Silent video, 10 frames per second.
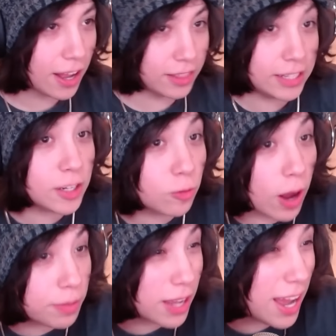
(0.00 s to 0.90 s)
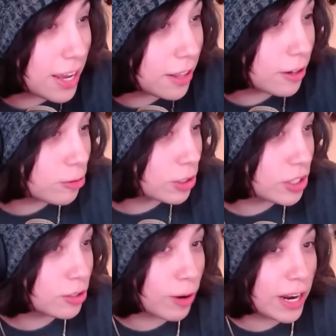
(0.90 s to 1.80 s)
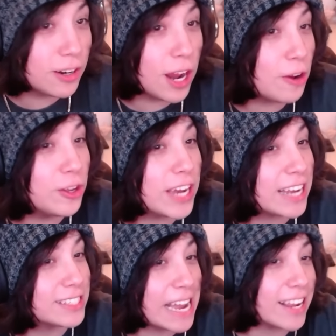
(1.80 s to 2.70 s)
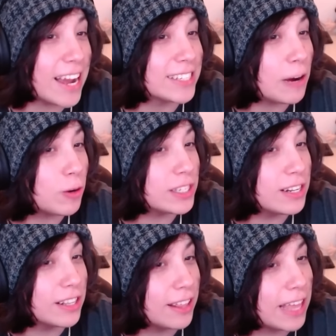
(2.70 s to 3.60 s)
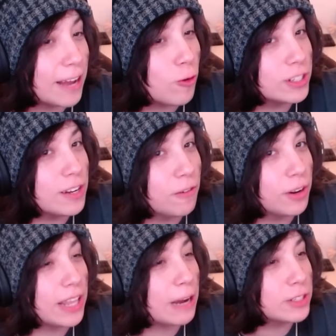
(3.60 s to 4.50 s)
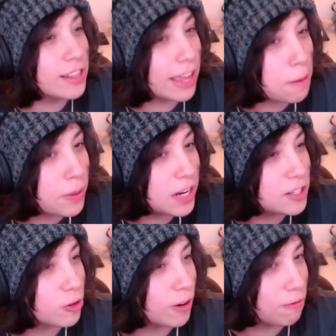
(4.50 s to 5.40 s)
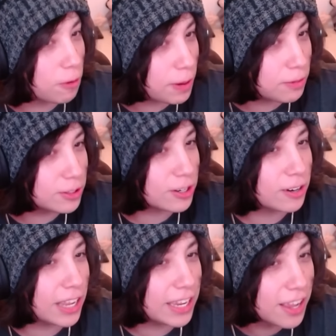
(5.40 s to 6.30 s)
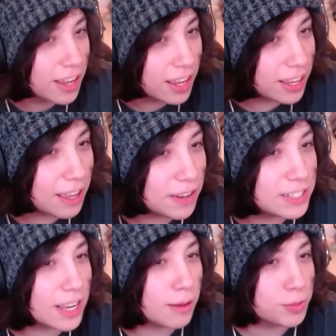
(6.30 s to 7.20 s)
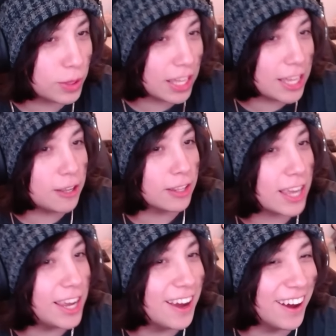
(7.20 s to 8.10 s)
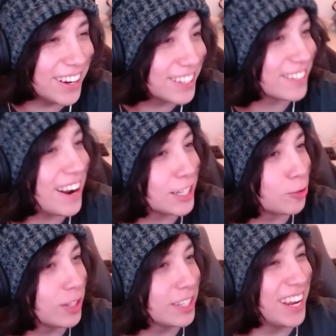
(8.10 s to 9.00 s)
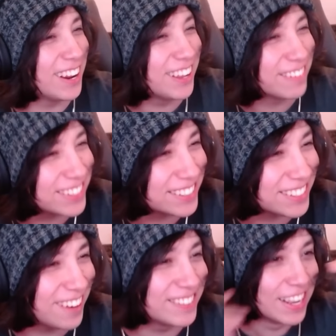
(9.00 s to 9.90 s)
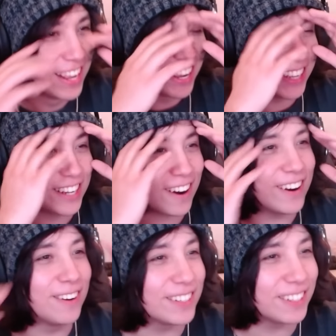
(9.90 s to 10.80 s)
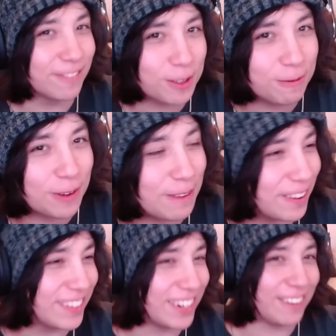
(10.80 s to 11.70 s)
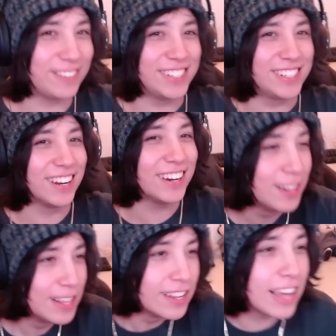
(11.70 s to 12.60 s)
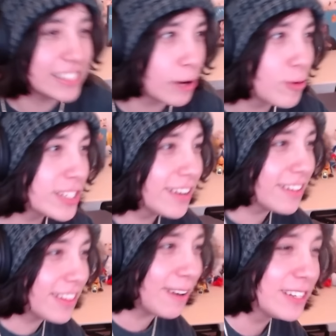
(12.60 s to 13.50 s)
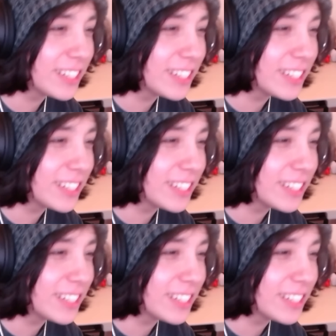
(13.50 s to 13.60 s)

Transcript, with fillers: Uh, they didn't rob the guy either, which is great. No, you guys, that guys, that wasn't that wasn't that wasn't like a pity story for people to start like giving subs. But thank you, the chaotic trash for the ten gifted subs, and Dari Norton for the five gifted. I appreciate it, guys. That wasn't that